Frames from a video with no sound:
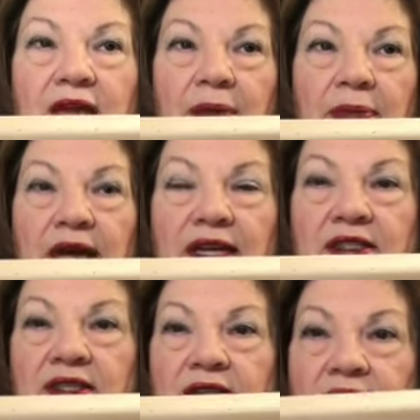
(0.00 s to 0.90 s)

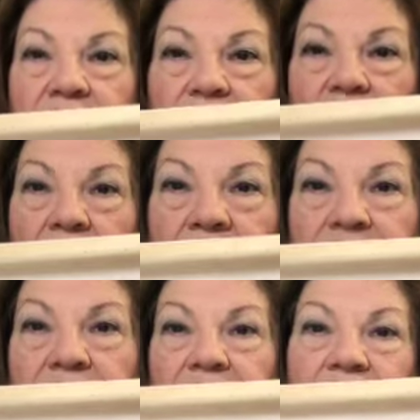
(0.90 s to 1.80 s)
but right
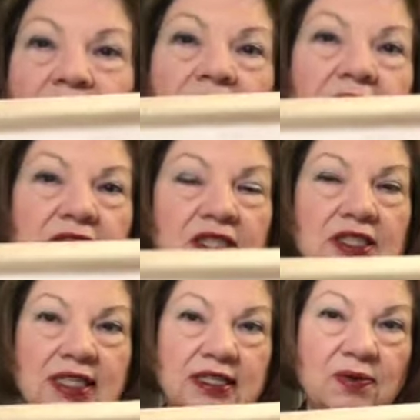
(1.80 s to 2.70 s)
now it
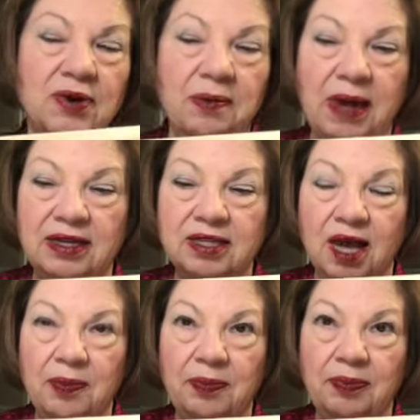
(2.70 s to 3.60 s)
just isn't one of my
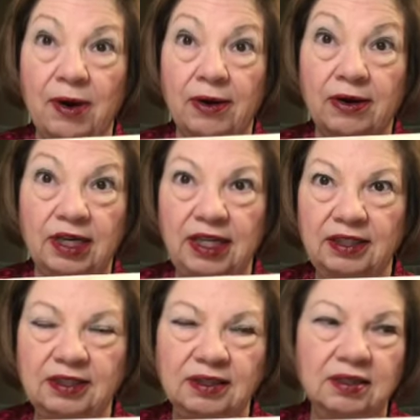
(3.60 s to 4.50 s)
top
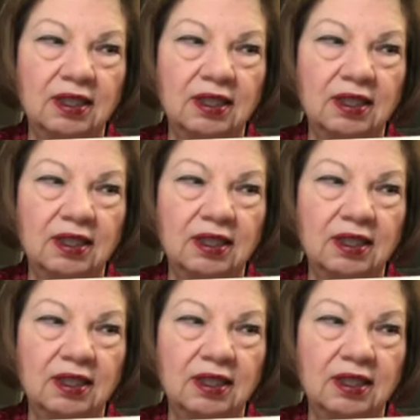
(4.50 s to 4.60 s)
priorities,